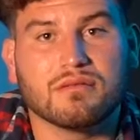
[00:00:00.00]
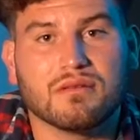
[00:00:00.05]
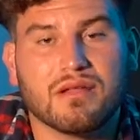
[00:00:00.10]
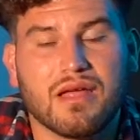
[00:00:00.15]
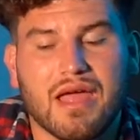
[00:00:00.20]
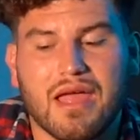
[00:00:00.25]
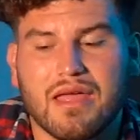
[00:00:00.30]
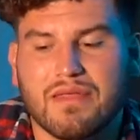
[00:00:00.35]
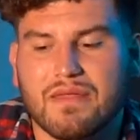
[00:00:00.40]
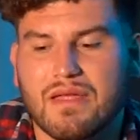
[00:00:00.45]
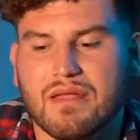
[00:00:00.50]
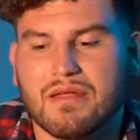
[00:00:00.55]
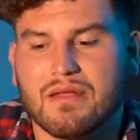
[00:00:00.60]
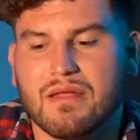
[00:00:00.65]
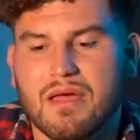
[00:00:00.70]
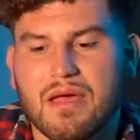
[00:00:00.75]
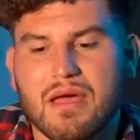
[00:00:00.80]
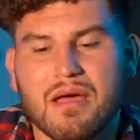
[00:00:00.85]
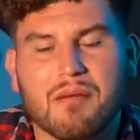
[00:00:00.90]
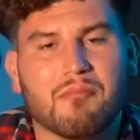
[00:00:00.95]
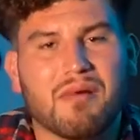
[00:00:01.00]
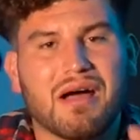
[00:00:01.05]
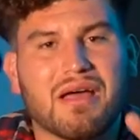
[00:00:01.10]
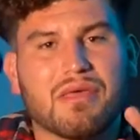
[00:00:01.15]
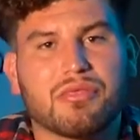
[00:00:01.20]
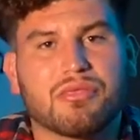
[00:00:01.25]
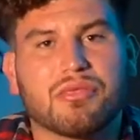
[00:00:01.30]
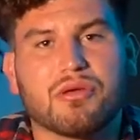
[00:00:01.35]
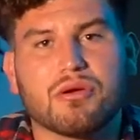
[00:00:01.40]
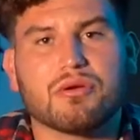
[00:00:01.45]
And then my
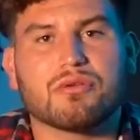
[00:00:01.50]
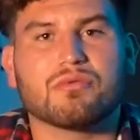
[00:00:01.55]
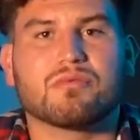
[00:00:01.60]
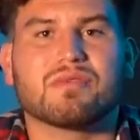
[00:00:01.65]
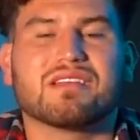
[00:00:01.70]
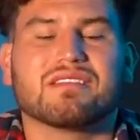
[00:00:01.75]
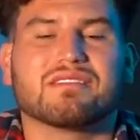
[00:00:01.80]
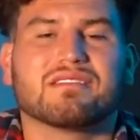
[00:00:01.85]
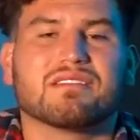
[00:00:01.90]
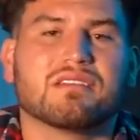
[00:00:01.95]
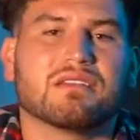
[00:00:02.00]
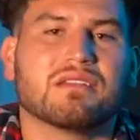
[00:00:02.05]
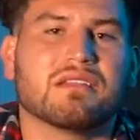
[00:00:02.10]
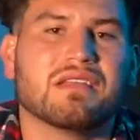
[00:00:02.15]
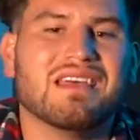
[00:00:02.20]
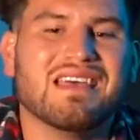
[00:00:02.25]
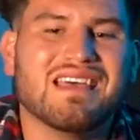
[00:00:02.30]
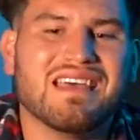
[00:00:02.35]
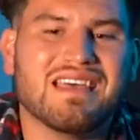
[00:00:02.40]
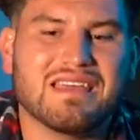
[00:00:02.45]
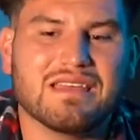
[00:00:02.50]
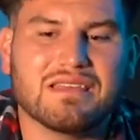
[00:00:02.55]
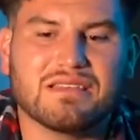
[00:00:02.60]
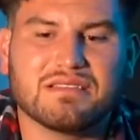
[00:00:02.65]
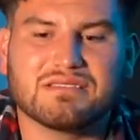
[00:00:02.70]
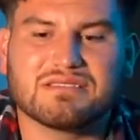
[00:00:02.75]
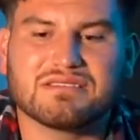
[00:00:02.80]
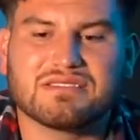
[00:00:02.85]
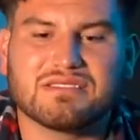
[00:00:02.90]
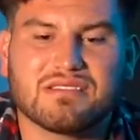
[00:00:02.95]
3rd reason
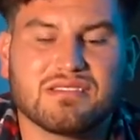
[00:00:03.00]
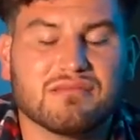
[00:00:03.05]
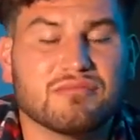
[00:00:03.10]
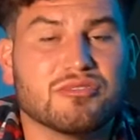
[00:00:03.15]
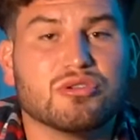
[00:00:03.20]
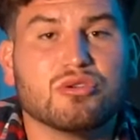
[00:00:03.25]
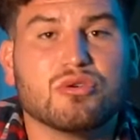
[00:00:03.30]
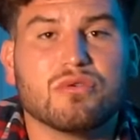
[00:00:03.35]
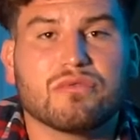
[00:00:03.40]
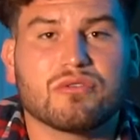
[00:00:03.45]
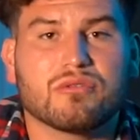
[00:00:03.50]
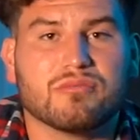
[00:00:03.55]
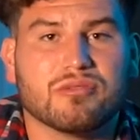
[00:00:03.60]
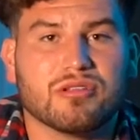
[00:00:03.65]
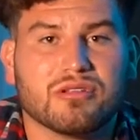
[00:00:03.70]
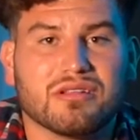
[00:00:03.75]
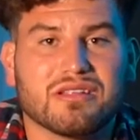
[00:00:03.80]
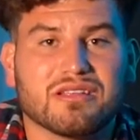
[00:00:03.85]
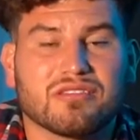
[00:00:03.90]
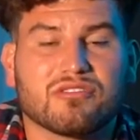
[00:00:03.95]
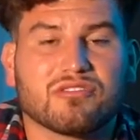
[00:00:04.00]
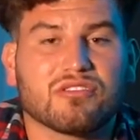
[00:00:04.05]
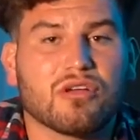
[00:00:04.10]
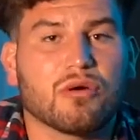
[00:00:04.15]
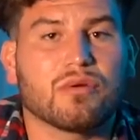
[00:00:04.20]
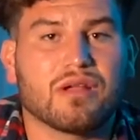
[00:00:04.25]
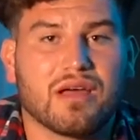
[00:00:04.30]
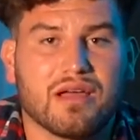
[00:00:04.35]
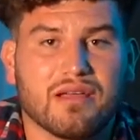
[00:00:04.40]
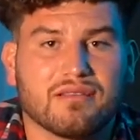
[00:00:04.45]
is the maneuverability is
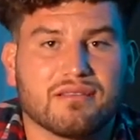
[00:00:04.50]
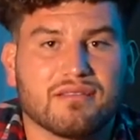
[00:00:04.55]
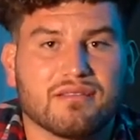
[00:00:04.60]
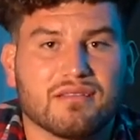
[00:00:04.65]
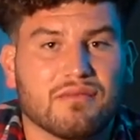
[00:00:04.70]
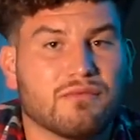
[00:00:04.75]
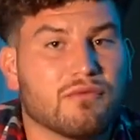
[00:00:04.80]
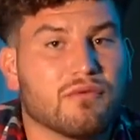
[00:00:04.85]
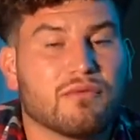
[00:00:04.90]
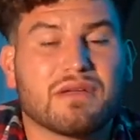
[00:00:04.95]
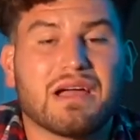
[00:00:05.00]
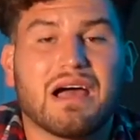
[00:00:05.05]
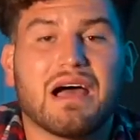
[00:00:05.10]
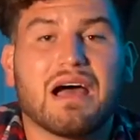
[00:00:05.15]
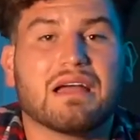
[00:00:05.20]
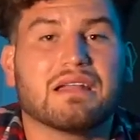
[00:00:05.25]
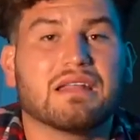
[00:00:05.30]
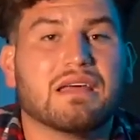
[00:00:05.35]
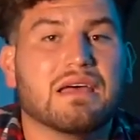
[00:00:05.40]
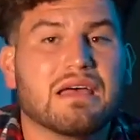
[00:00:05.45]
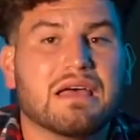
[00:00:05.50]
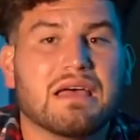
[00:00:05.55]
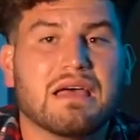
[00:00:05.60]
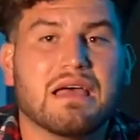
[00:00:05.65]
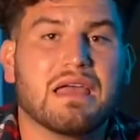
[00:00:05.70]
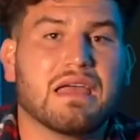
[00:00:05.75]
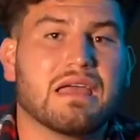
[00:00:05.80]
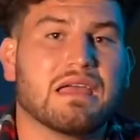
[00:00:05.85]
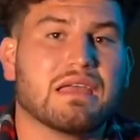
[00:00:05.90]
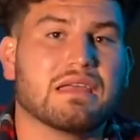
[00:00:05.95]
so nice. If you've got
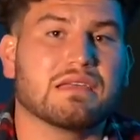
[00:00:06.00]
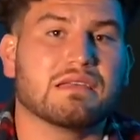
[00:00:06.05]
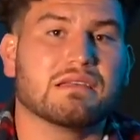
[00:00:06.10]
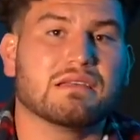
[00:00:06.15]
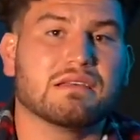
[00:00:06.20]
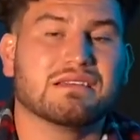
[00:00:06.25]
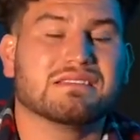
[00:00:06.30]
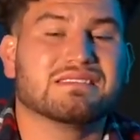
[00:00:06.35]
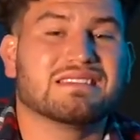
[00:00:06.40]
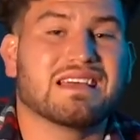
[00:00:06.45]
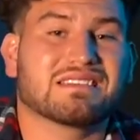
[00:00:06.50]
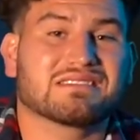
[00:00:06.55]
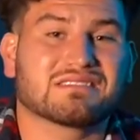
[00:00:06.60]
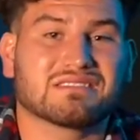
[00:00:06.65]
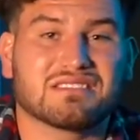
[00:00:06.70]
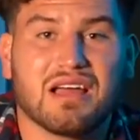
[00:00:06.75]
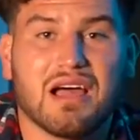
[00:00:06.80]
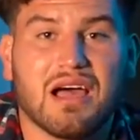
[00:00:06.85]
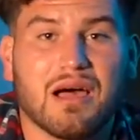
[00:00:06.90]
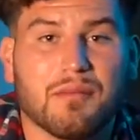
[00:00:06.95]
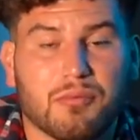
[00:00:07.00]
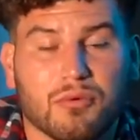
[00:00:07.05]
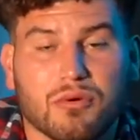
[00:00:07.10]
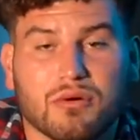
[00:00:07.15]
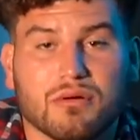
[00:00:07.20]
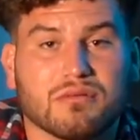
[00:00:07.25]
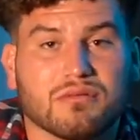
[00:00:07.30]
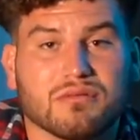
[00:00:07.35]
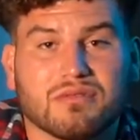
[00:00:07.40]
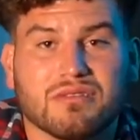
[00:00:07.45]
a desktop,
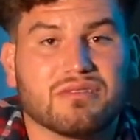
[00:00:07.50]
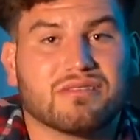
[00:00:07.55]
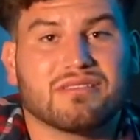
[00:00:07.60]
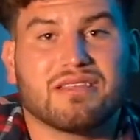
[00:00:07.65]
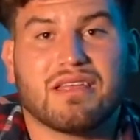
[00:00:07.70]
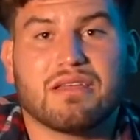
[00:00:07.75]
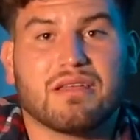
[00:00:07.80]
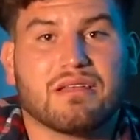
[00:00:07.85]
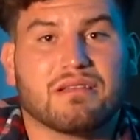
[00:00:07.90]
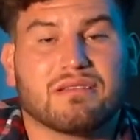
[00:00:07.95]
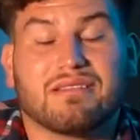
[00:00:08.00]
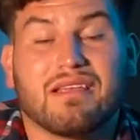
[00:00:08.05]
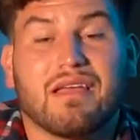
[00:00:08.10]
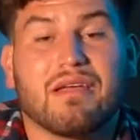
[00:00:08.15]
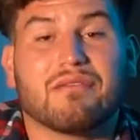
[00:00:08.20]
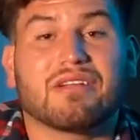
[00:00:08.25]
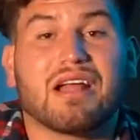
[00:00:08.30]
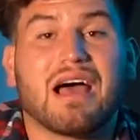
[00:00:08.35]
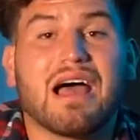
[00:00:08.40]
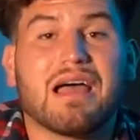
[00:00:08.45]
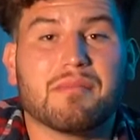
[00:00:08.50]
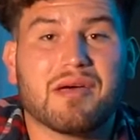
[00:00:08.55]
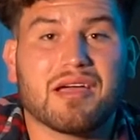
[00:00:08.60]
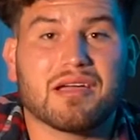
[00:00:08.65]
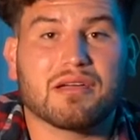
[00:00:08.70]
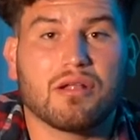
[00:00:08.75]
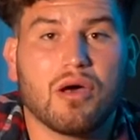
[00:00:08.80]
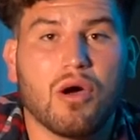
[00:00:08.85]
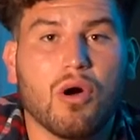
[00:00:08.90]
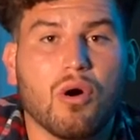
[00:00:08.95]
or you say you have an iMac
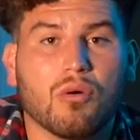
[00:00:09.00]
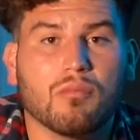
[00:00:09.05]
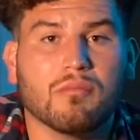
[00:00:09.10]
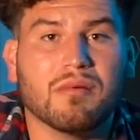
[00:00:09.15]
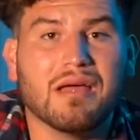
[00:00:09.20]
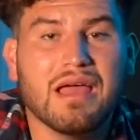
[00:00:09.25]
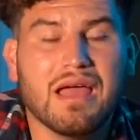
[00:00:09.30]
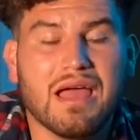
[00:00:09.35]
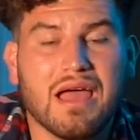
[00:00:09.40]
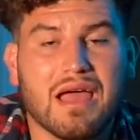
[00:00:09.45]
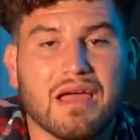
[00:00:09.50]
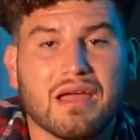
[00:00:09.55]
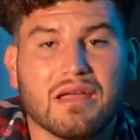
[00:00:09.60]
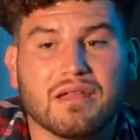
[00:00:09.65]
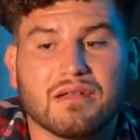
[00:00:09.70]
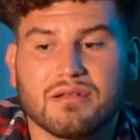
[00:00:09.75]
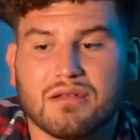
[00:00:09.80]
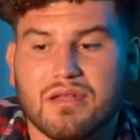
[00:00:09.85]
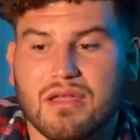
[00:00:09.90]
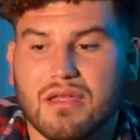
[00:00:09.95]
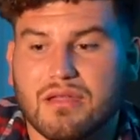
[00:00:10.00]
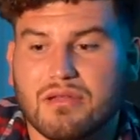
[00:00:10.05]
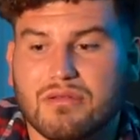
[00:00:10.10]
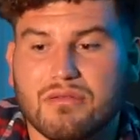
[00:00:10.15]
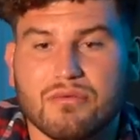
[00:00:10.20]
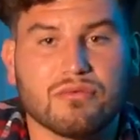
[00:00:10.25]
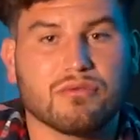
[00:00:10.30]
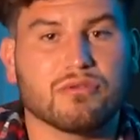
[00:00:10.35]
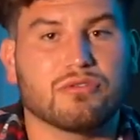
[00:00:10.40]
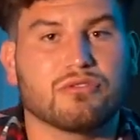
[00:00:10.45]
at home and
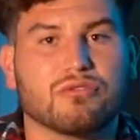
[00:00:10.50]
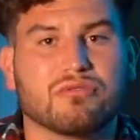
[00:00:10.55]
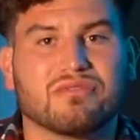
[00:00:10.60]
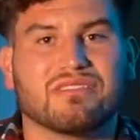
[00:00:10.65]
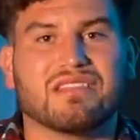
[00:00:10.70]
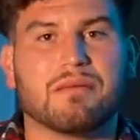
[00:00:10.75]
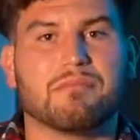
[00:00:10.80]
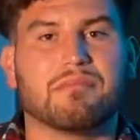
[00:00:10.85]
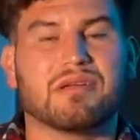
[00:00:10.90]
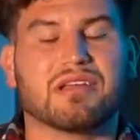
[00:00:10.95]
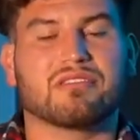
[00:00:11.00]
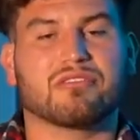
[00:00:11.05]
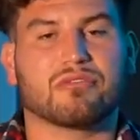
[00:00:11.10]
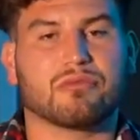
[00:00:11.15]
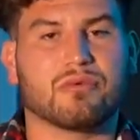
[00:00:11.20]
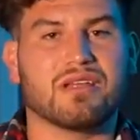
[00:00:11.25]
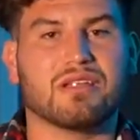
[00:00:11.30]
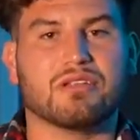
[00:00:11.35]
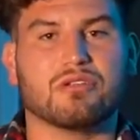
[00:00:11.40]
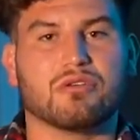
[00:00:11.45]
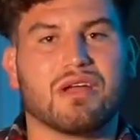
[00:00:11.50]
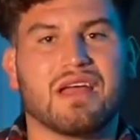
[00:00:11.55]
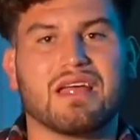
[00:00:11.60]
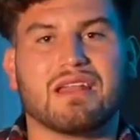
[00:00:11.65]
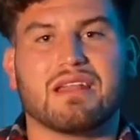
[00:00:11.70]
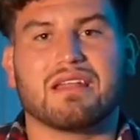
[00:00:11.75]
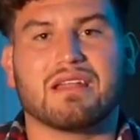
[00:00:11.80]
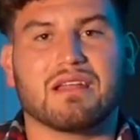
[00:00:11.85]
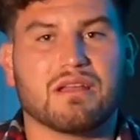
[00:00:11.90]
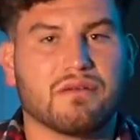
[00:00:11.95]
you're using that big screen, you're
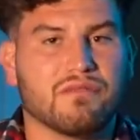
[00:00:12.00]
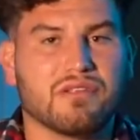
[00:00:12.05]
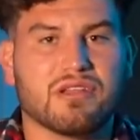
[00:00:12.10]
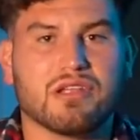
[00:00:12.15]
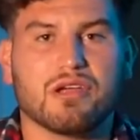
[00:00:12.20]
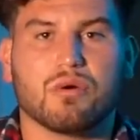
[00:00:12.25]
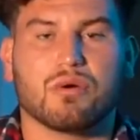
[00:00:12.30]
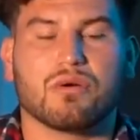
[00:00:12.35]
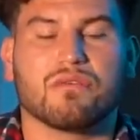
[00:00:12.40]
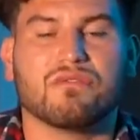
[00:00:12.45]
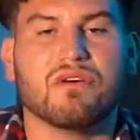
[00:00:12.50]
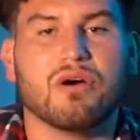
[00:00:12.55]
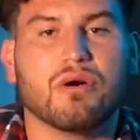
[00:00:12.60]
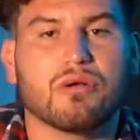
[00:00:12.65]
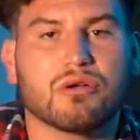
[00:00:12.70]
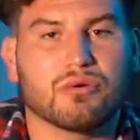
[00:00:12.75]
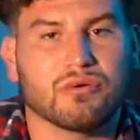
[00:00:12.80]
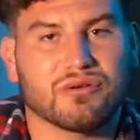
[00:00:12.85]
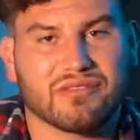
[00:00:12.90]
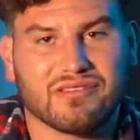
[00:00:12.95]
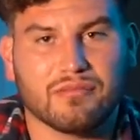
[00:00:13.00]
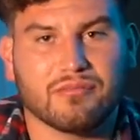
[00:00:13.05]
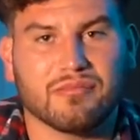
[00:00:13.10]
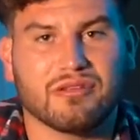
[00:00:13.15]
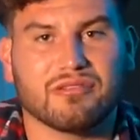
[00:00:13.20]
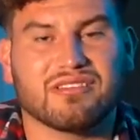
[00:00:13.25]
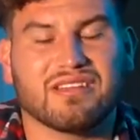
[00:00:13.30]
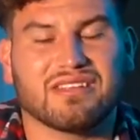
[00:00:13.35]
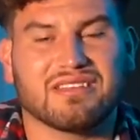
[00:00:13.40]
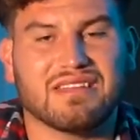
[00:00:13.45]
editing a video or photo or something
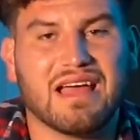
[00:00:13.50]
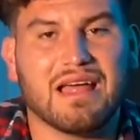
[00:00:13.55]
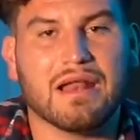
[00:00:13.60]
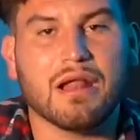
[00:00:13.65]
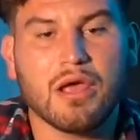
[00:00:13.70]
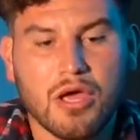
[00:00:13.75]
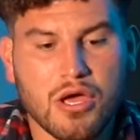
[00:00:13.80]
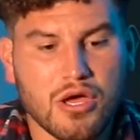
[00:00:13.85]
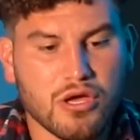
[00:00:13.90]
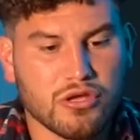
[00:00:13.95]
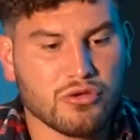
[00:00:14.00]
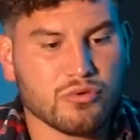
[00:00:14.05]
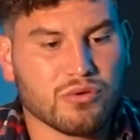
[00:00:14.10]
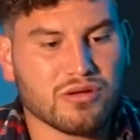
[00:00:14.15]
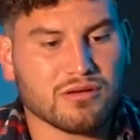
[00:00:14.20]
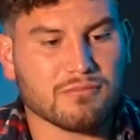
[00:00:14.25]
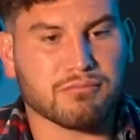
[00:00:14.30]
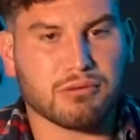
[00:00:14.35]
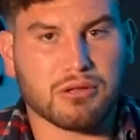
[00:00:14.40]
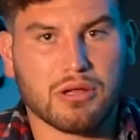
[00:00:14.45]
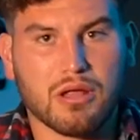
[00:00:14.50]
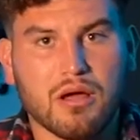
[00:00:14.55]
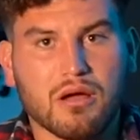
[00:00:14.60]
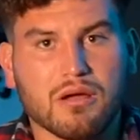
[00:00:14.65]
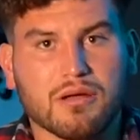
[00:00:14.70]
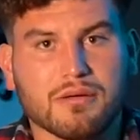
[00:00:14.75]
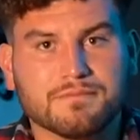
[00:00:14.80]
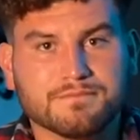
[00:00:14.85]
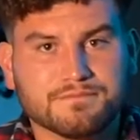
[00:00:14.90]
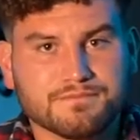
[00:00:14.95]
else like that, you can
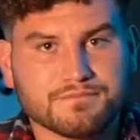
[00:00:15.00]
plug